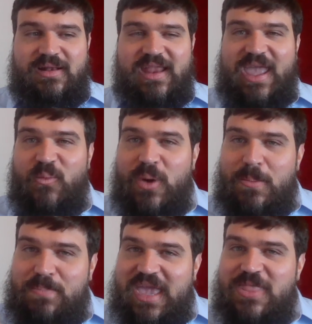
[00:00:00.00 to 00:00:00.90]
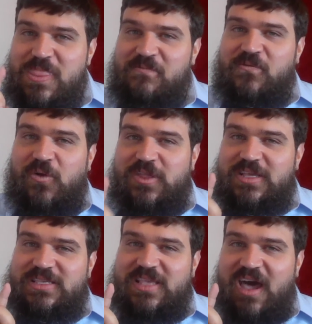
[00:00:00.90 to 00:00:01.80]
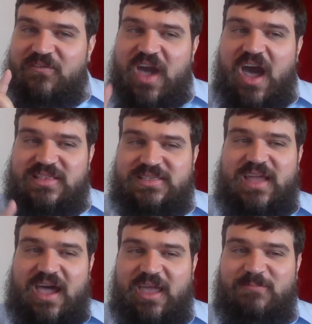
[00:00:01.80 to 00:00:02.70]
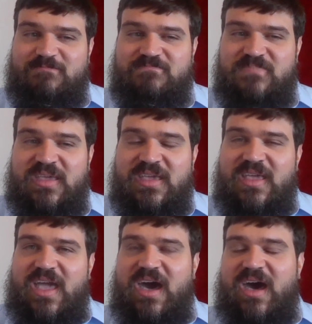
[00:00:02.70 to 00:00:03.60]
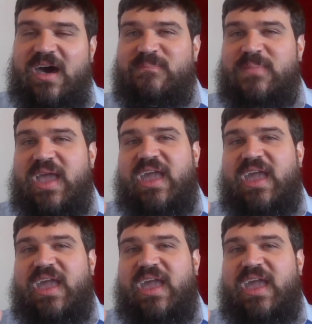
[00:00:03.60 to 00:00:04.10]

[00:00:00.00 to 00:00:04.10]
It will be in the fullness of God's time.